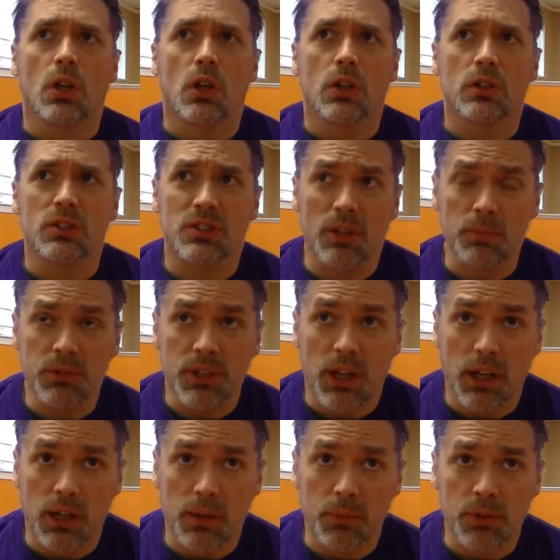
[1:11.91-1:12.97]

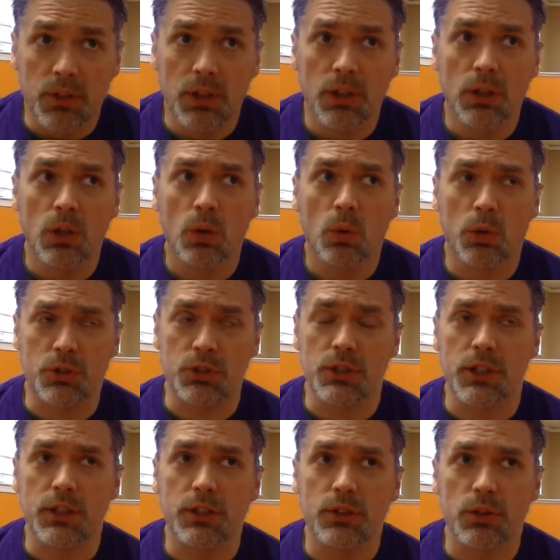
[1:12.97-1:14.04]
Sometimes what you
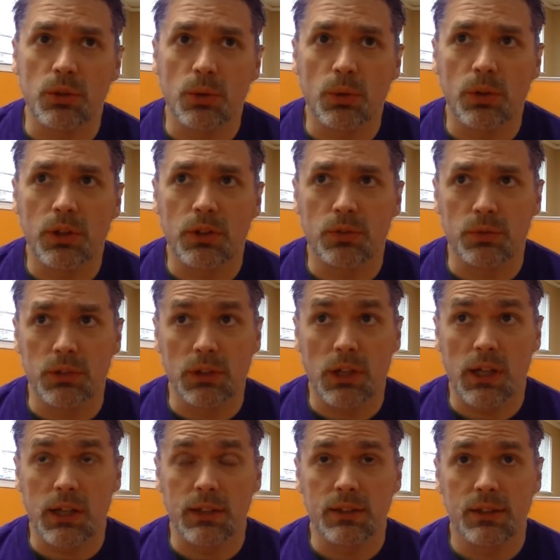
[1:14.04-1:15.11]
need to do is
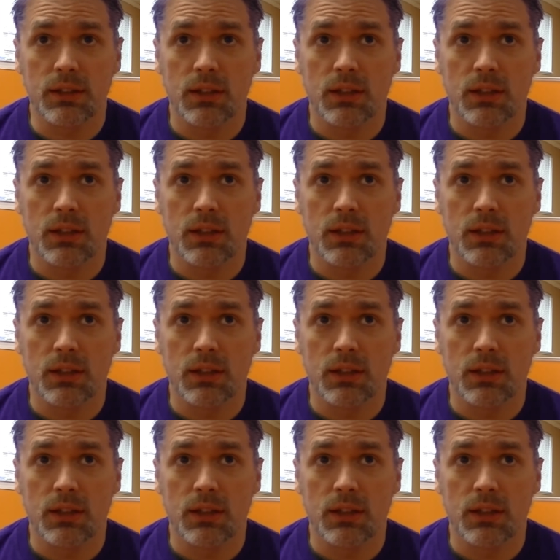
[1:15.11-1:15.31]
realize,